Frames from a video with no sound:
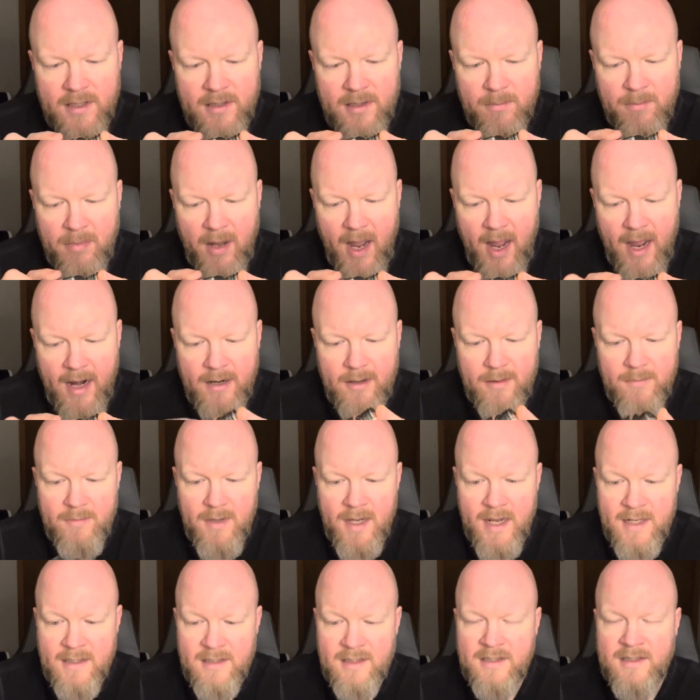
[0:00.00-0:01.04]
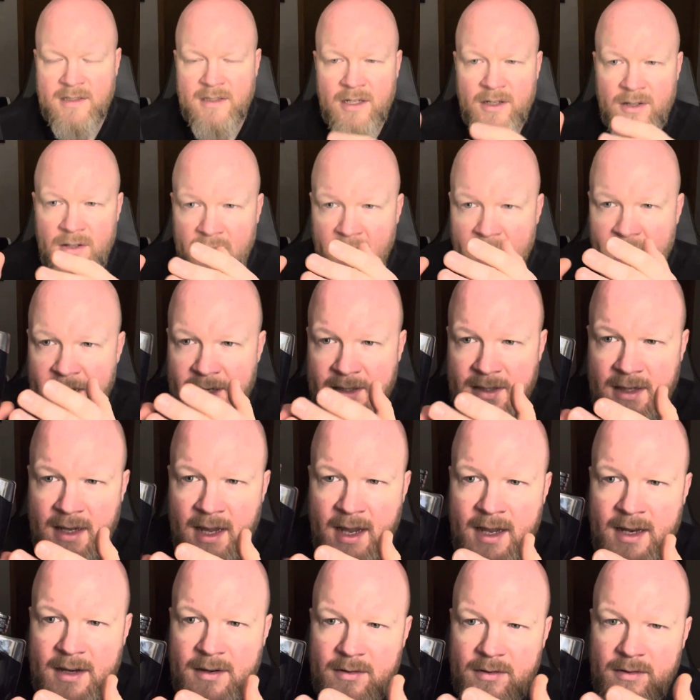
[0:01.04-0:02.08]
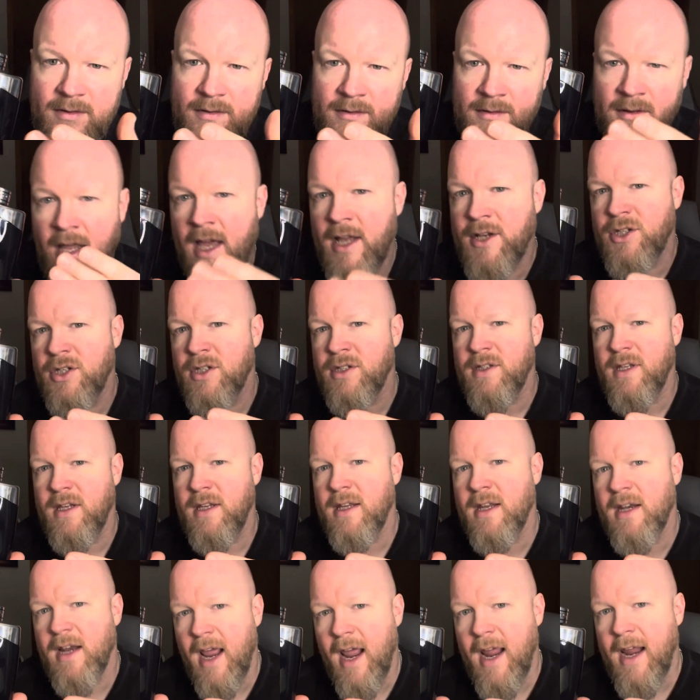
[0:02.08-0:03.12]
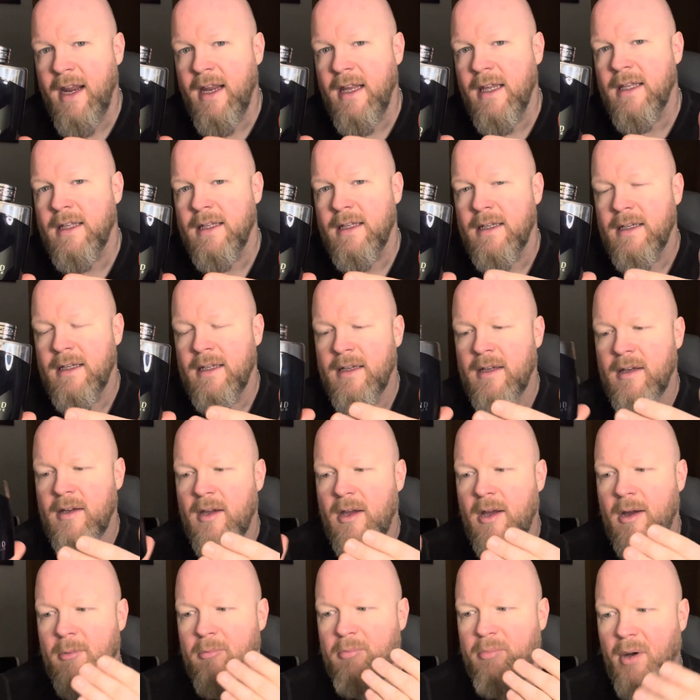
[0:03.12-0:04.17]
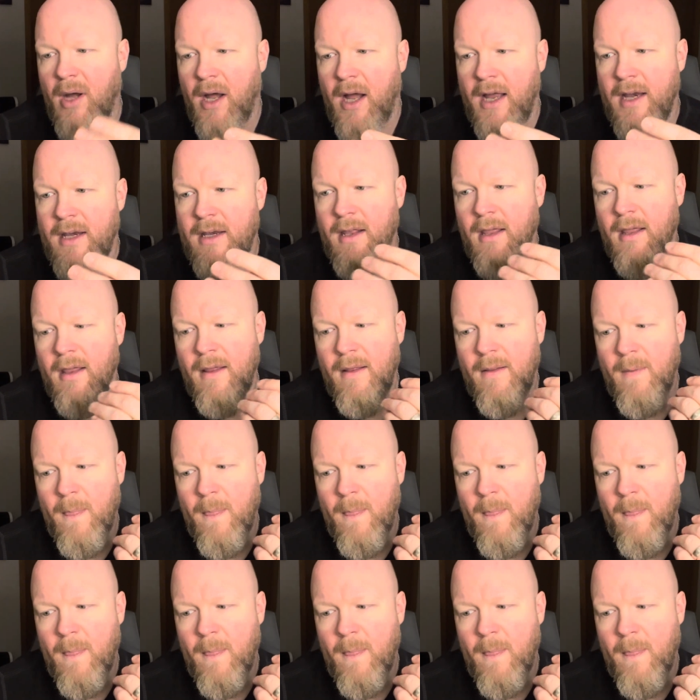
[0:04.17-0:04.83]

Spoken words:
at the bottom. It still has that legend DNA, but